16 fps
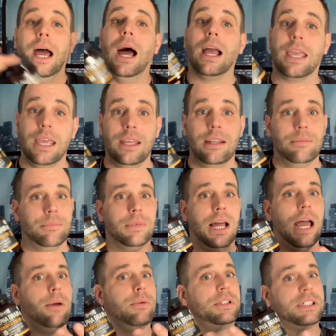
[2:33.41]
Again,
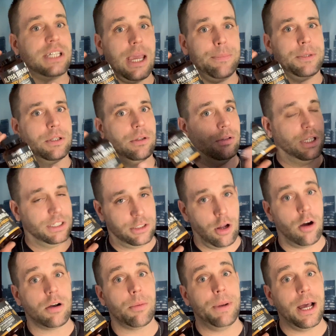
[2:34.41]
I was skeptical. Let's
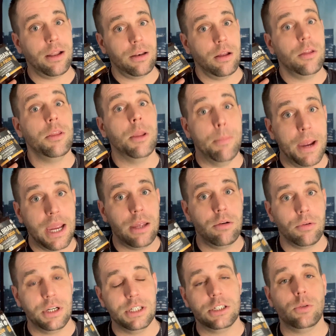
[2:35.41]
talk about the main
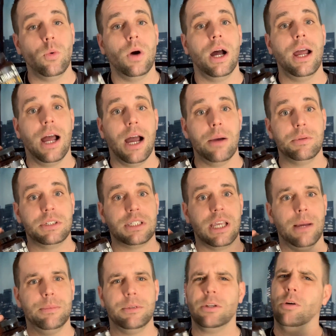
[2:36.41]
reason why I was
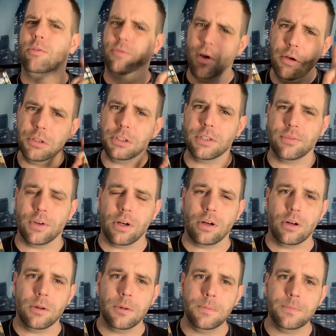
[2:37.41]
skeptical. First of
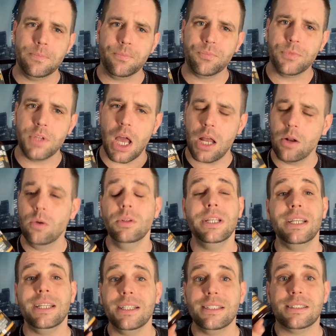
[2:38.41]
all, not
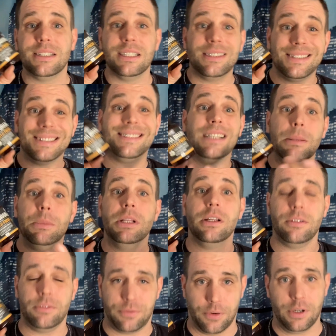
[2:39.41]
only is this
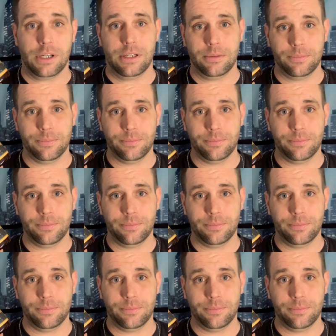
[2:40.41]
stimulant free,